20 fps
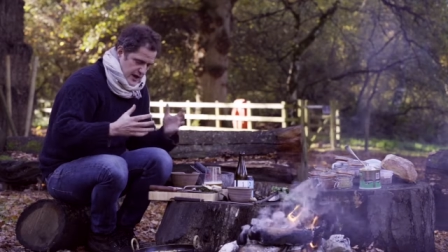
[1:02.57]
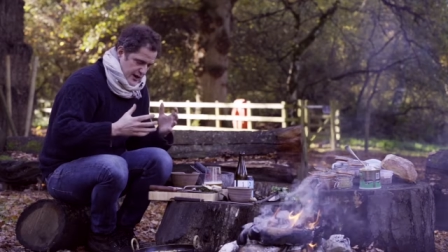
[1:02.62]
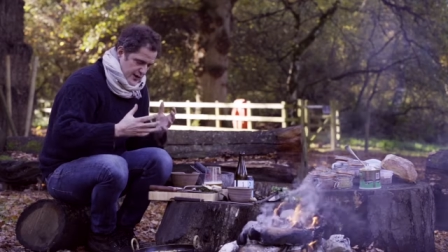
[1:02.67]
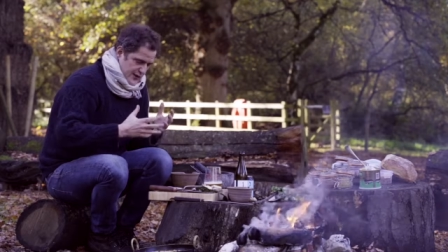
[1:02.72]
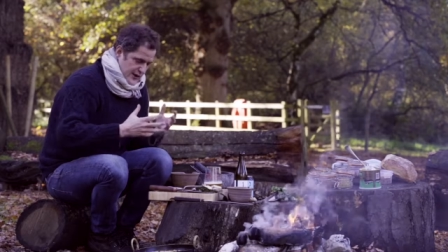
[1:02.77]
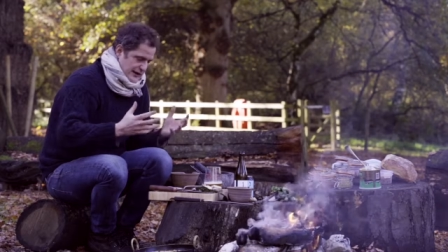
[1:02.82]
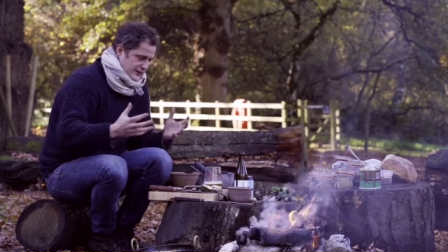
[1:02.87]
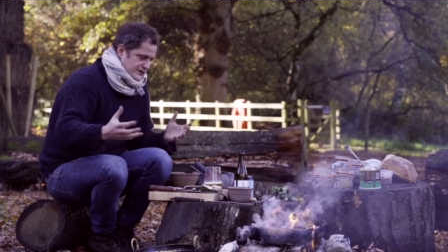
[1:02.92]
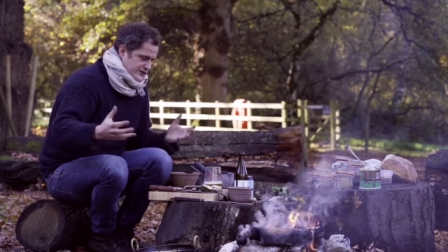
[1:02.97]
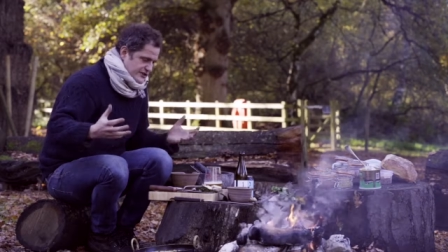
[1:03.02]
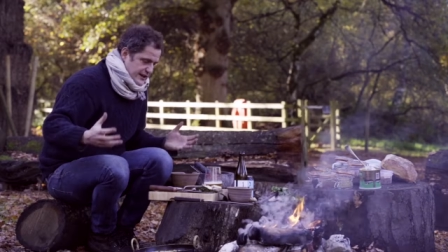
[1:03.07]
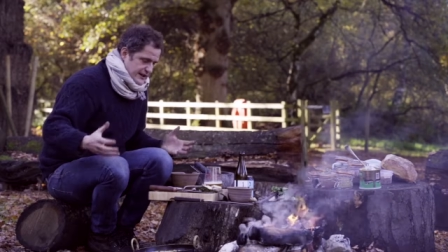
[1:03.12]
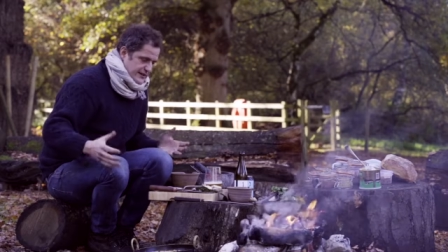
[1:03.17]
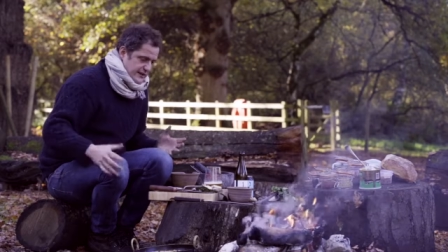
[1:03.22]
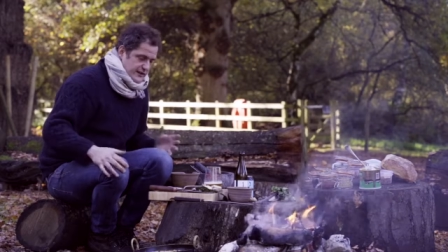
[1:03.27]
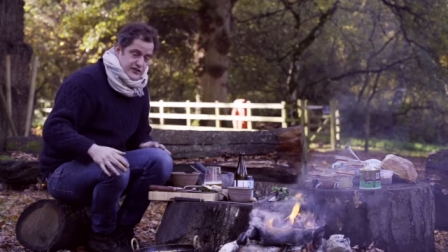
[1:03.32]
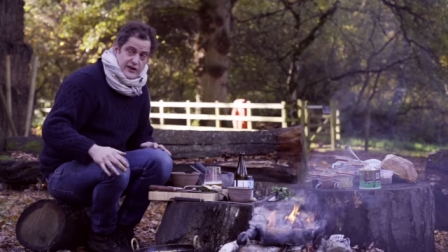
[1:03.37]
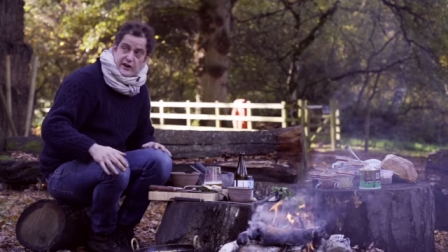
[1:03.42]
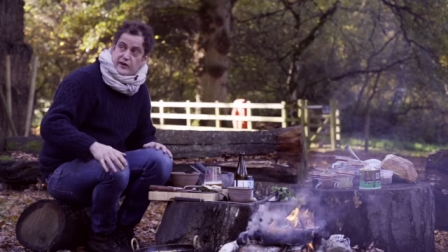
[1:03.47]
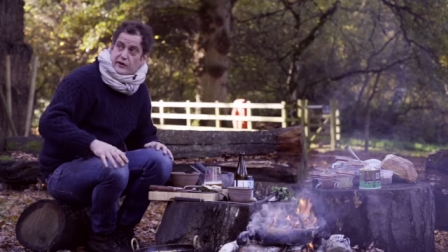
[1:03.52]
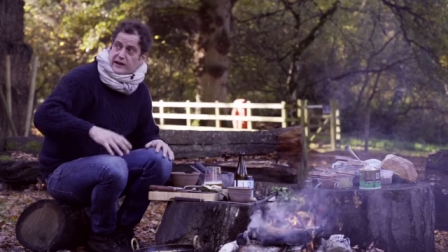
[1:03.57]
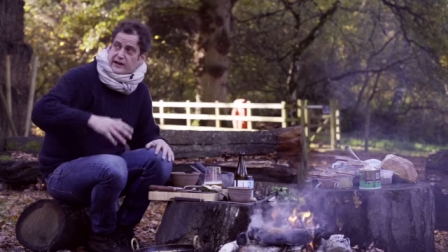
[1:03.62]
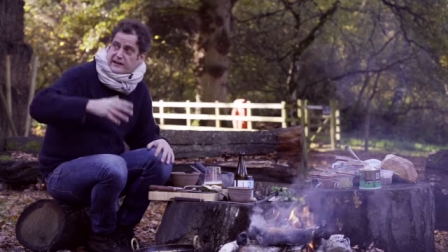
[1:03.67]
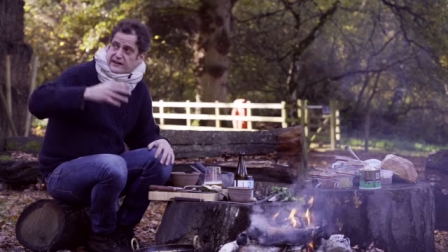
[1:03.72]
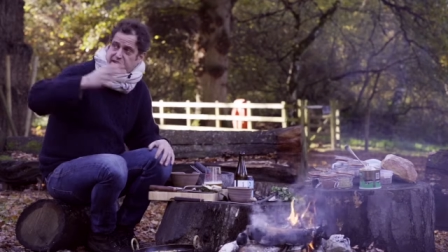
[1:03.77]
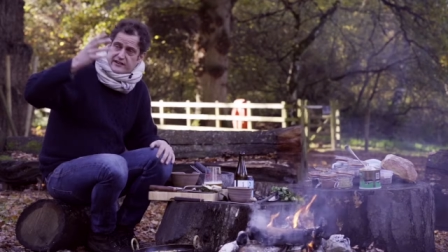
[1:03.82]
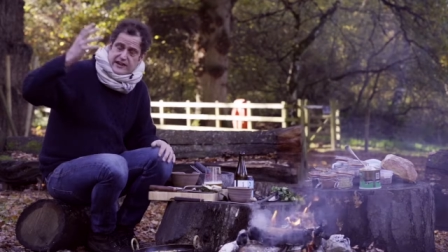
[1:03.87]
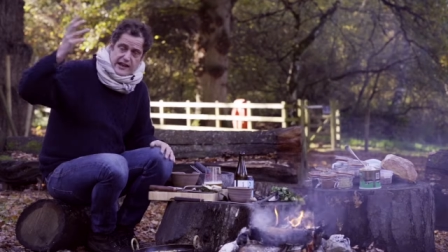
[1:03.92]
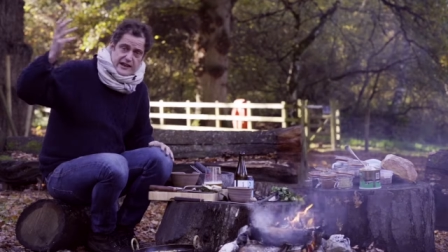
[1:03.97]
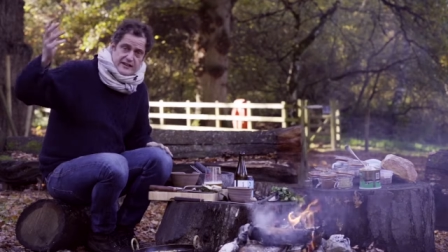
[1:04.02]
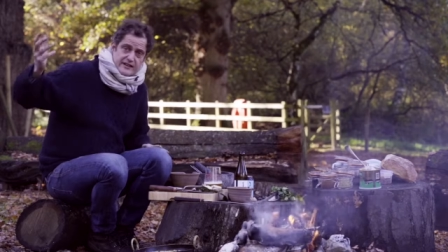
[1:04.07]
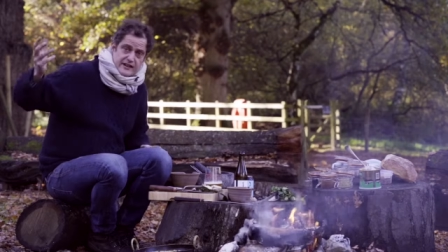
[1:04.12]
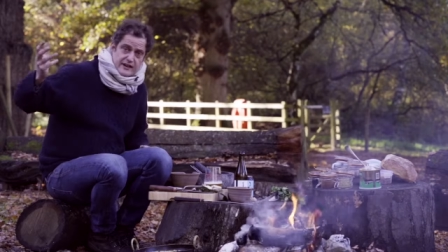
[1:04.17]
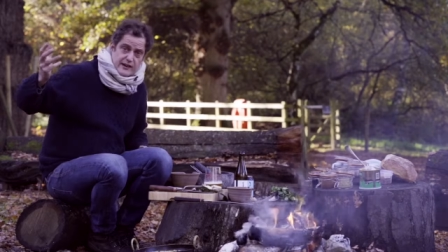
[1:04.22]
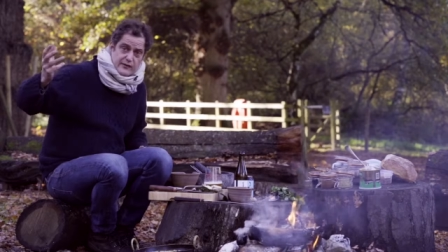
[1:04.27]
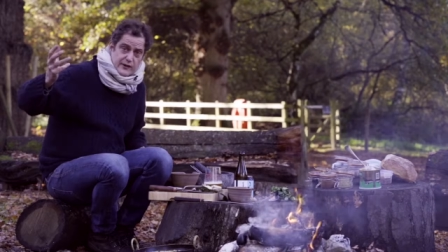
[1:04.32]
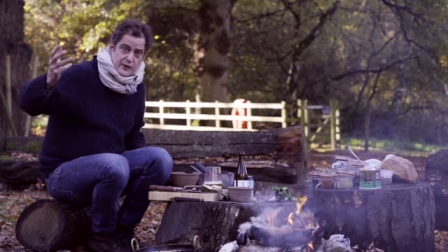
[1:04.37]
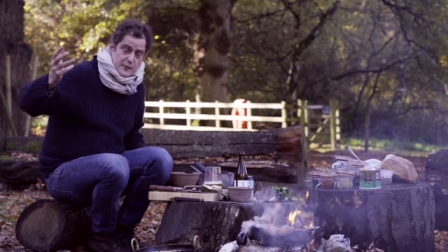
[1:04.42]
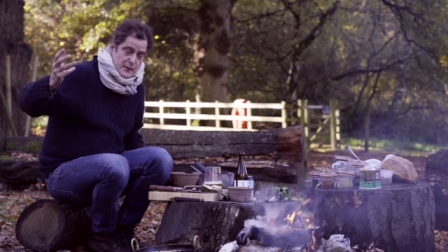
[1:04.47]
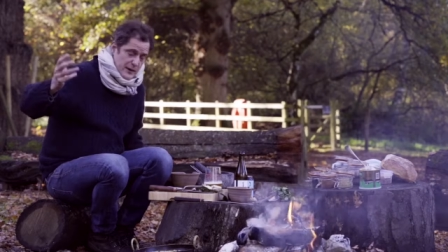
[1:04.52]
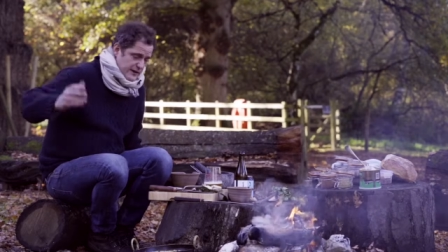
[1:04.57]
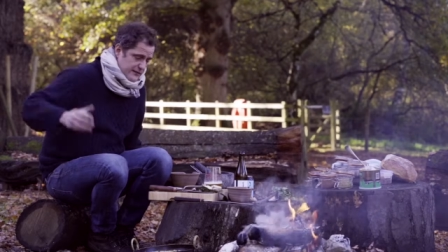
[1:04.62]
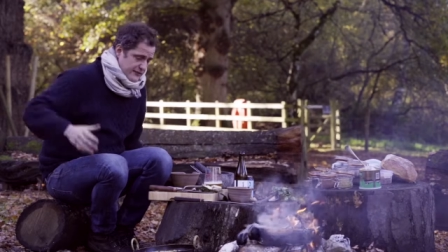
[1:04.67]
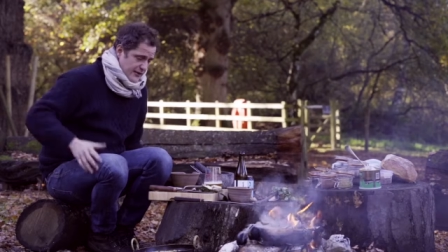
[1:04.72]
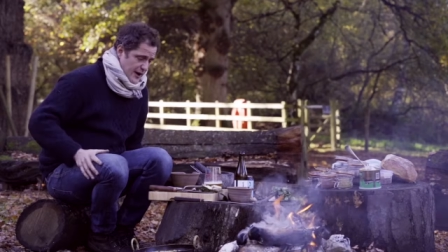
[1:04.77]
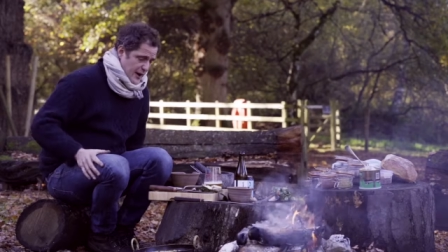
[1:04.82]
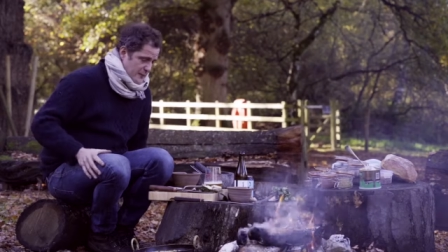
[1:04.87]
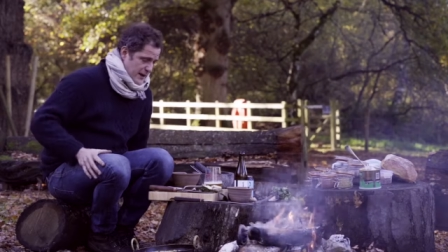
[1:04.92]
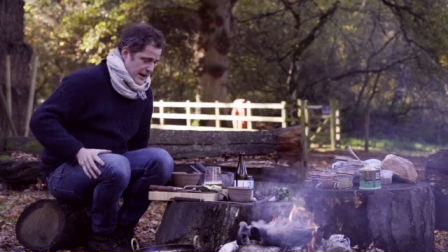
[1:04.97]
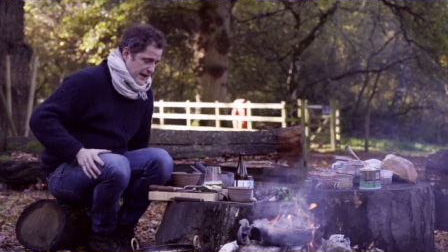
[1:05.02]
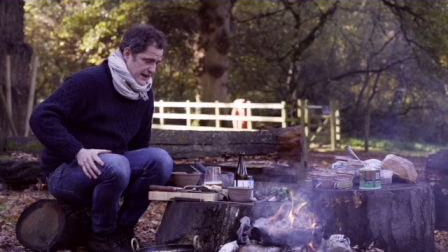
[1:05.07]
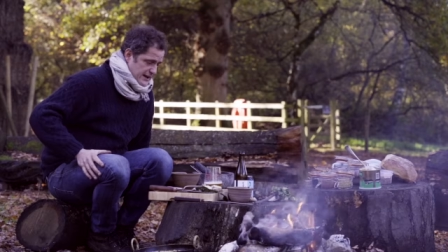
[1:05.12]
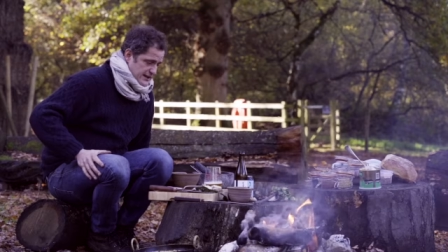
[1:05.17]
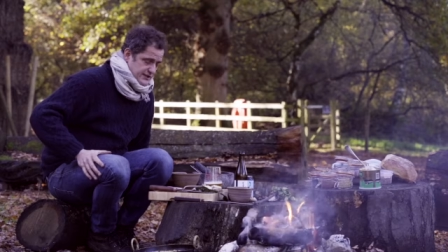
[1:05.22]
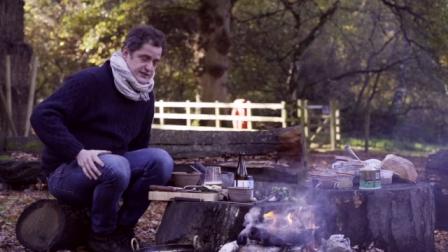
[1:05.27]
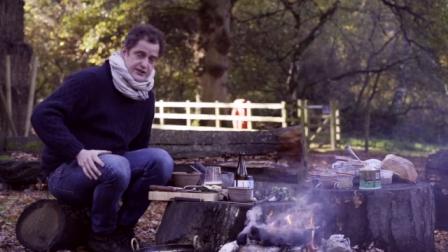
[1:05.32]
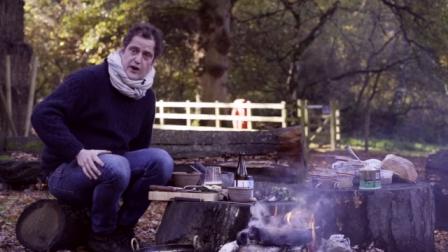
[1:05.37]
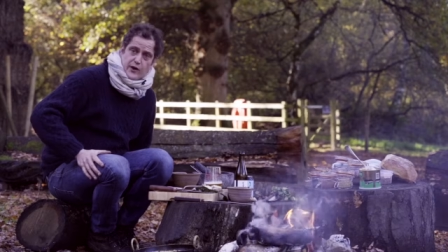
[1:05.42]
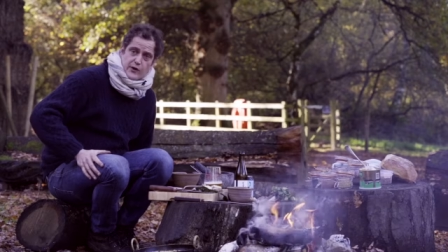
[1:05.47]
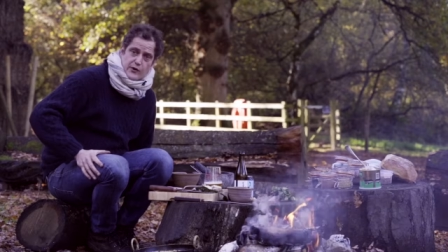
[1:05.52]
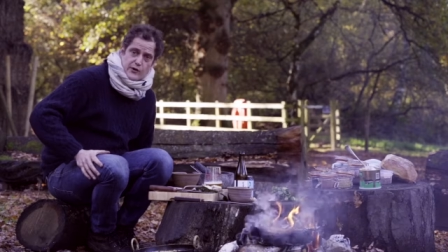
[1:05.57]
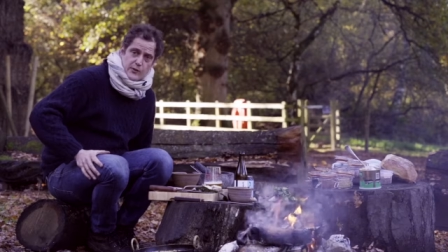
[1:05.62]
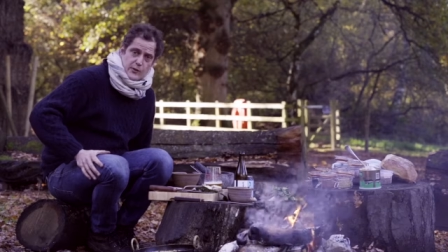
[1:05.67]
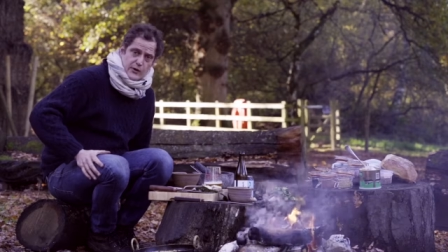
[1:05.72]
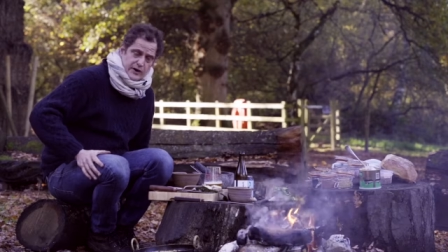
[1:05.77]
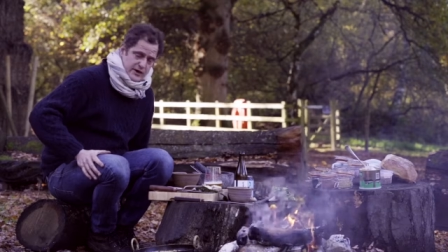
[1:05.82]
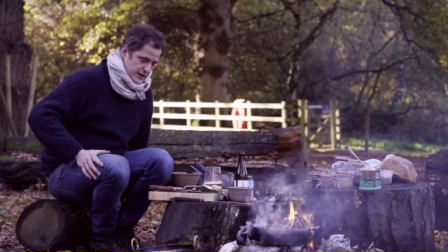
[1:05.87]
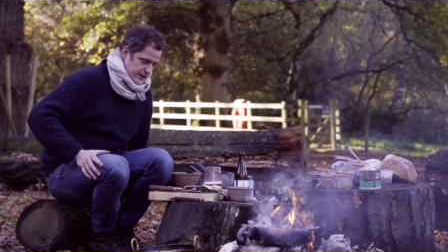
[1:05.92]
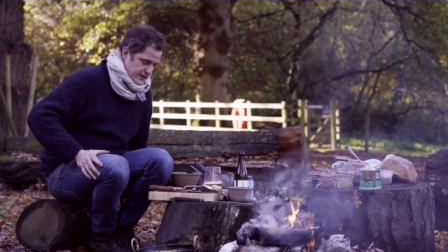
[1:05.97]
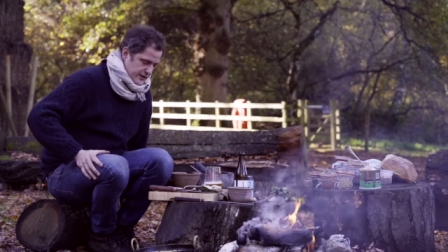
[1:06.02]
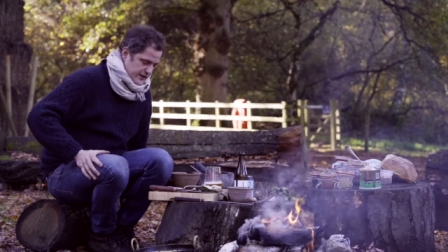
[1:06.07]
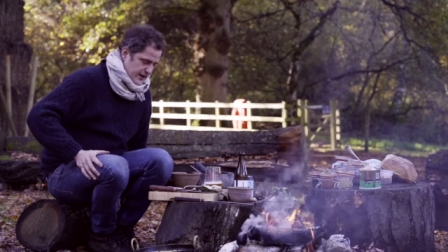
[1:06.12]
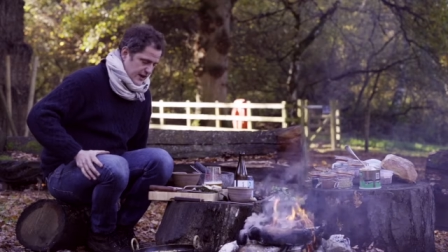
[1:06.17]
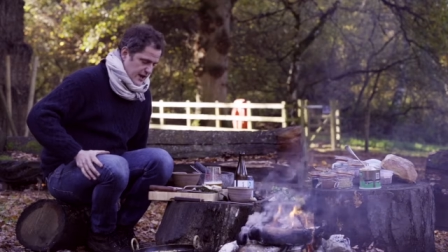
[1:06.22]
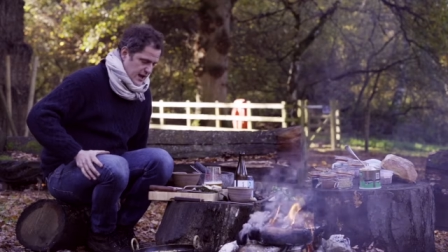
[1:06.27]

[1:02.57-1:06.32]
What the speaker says: crouched in the jungle, in this case a lovely bit of English oak woodland,